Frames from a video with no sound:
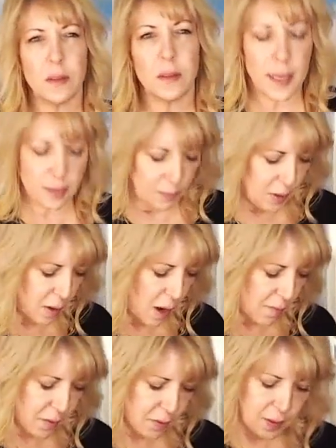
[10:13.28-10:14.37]
take some good
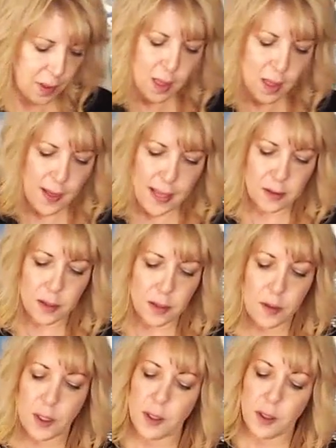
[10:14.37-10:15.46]
offers. That's too
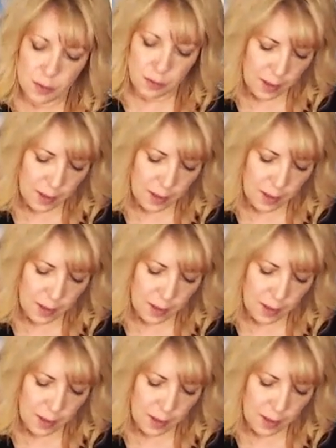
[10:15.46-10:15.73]
cute.